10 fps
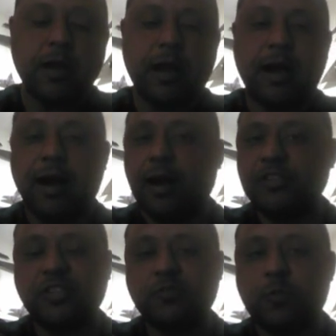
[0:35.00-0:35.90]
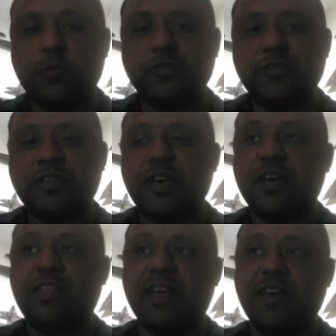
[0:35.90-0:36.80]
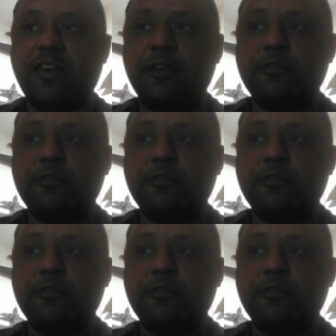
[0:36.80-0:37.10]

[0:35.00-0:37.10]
I just want to say thank you